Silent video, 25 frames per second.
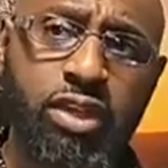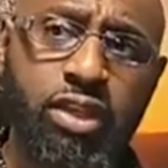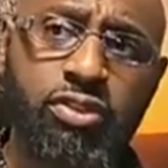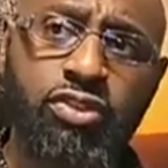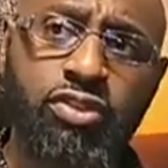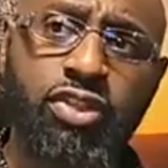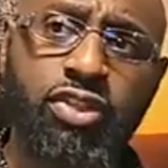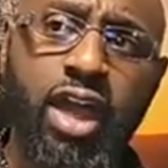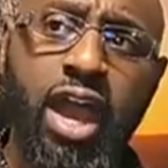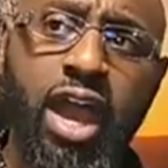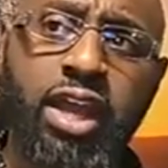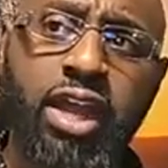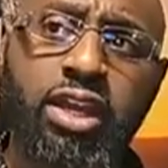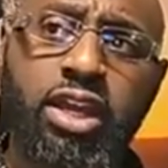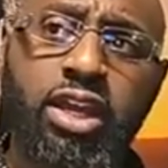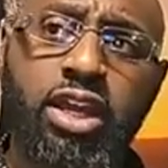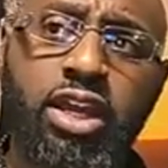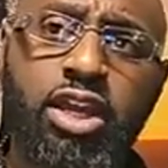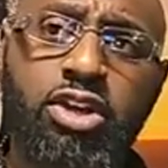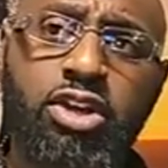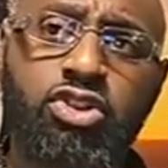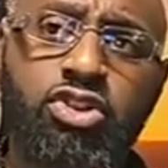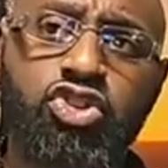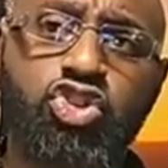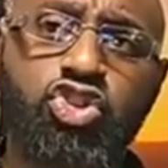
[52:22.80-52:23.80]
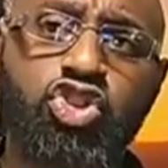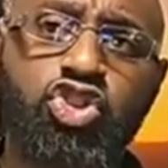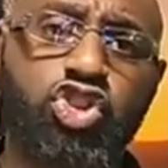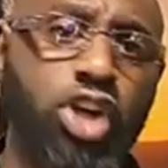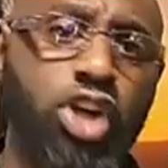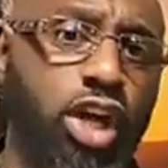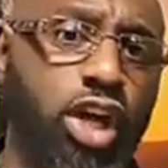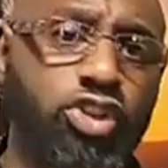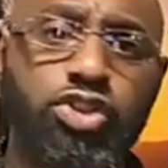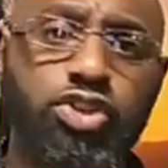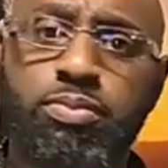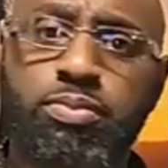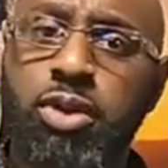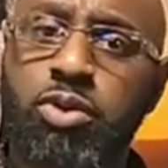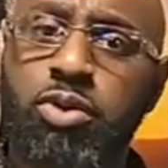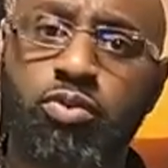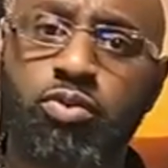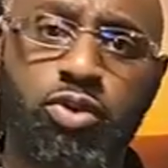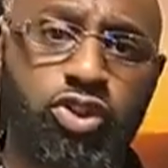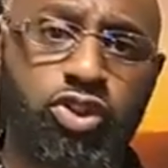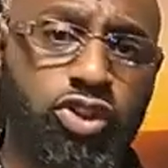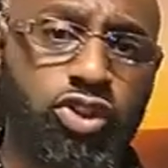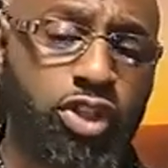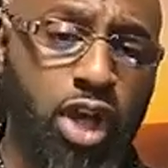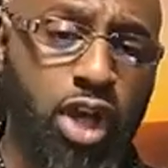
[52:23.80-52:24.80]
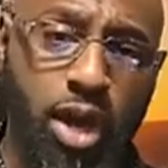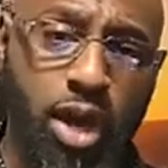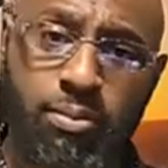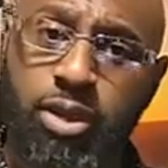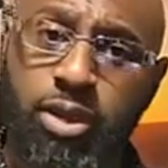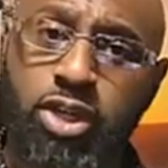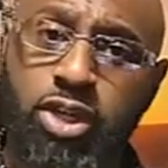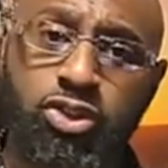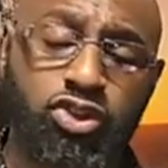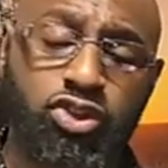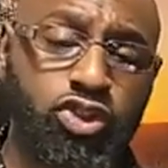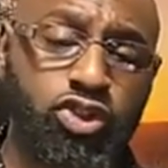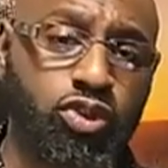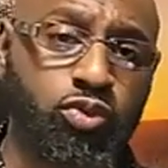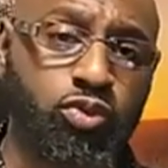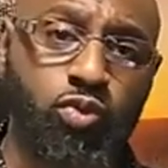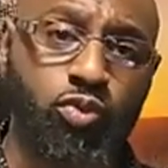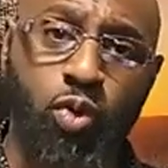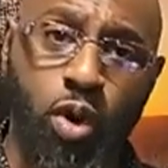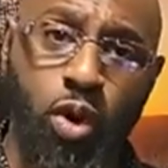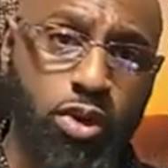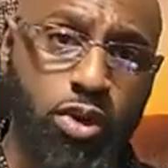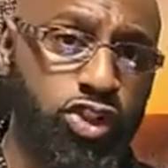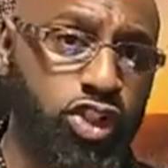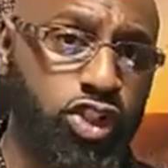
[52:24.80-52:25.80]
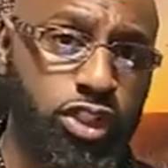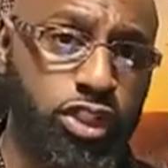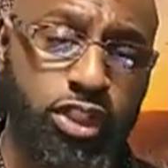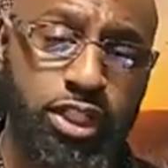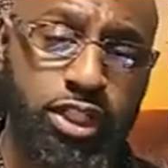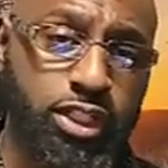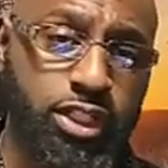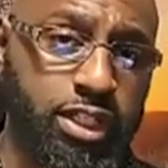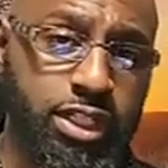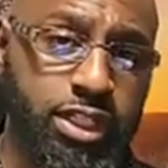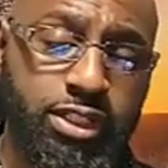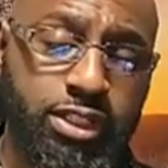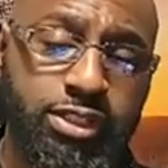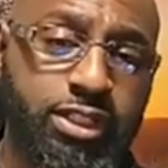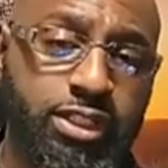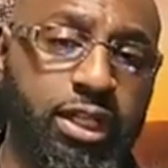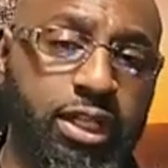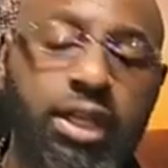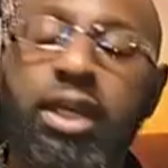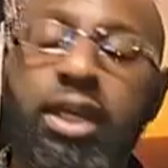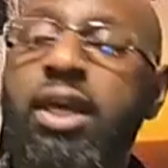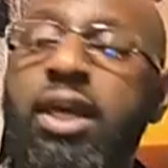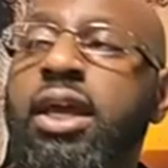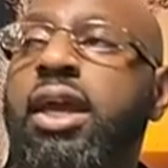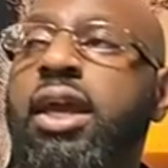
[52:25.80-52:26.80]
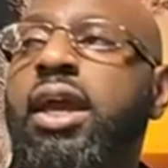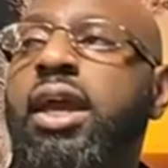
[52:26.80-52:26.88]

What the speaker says: that judgment was coming to Washington, D.C.